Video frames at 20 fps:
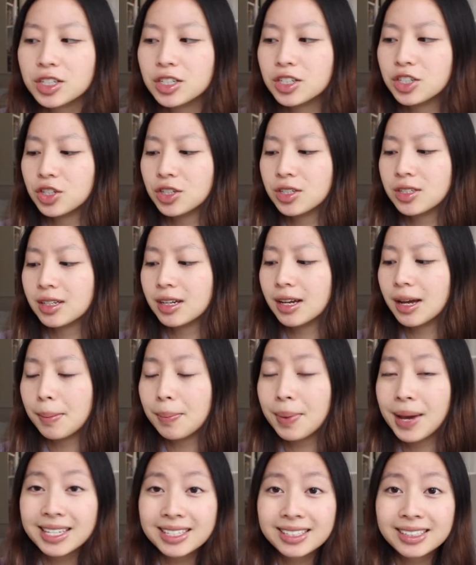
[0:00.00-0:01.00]
It's just
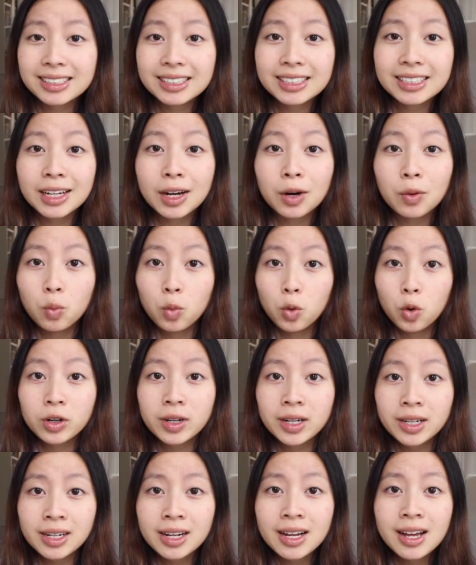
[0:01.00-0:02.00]
basically a
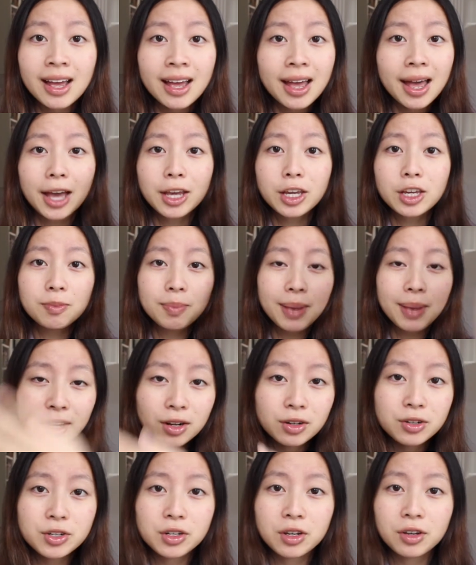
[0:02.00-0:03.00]
water and you
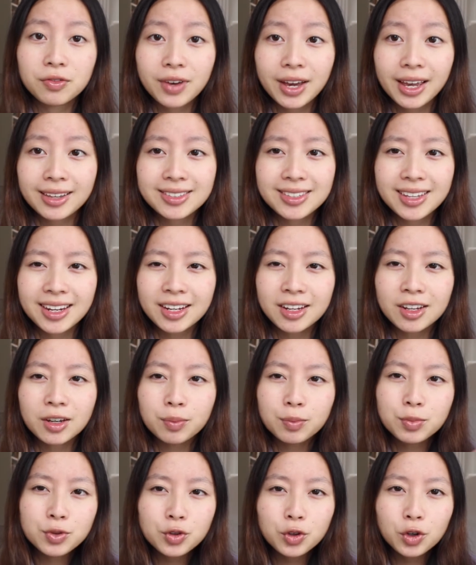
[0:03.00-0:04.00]
onto your face and it
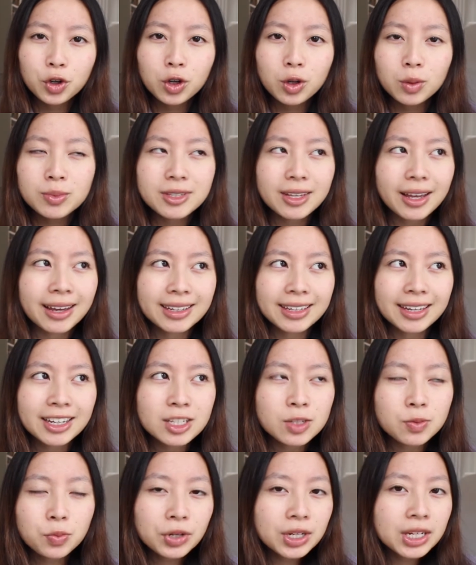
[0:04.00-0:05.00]
absorbs, I
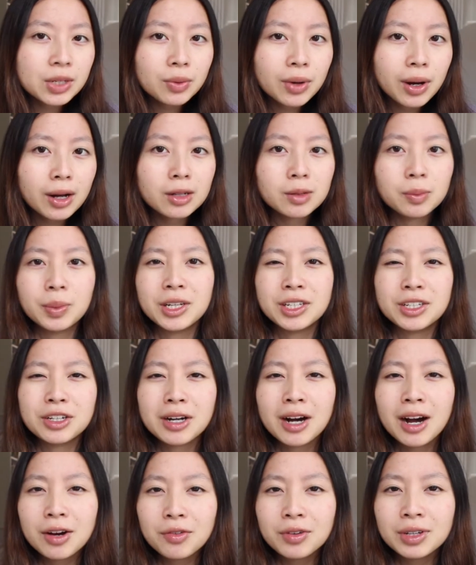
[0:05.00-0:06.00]
guess, pretty well, but you
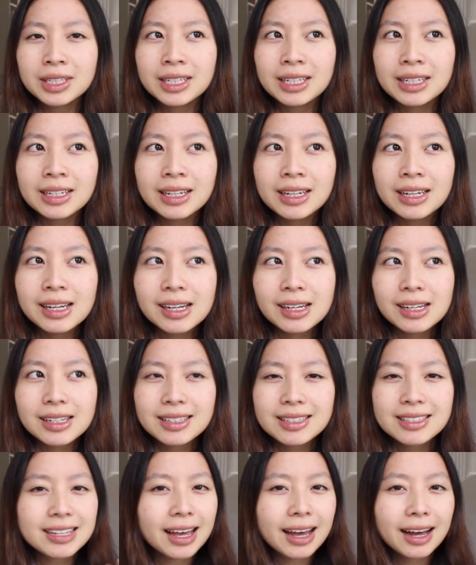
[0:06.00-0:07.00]
can't really
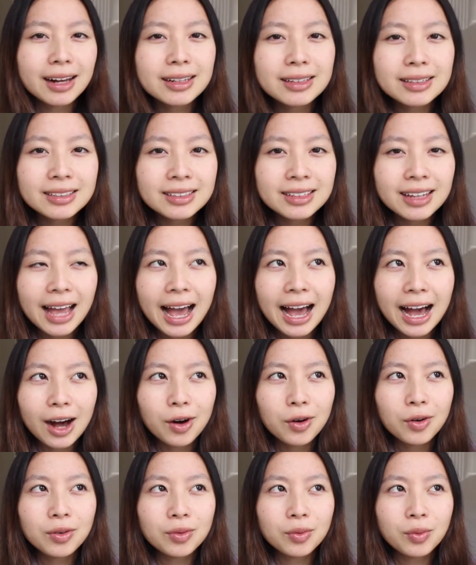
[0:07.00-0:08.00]
tell
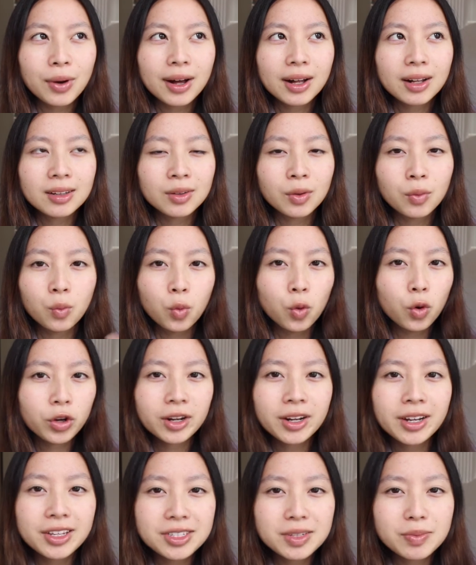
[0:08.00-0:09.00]
how well
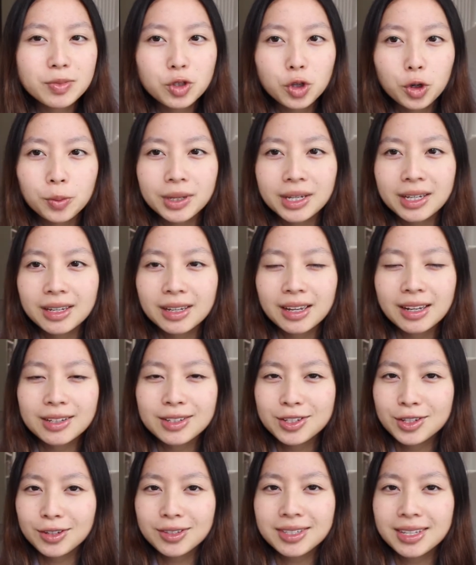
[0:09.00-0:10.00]
water is absorbing
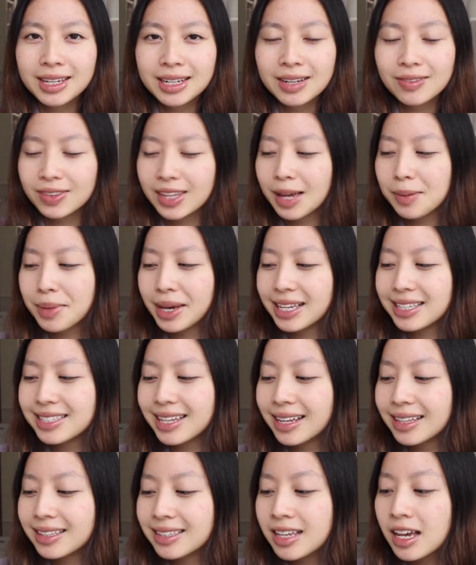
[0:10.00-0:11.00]
into your skin, if that makes
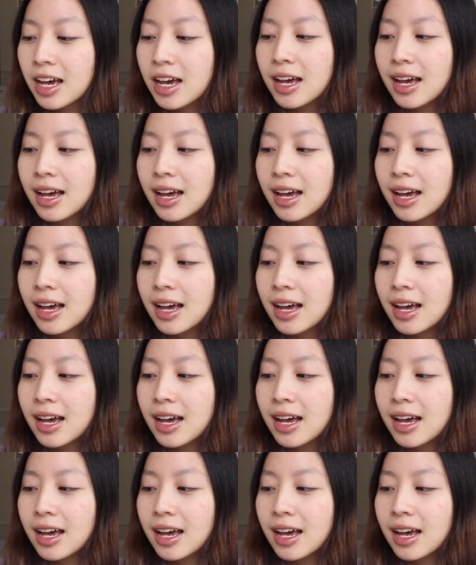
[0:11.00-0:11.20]
sense.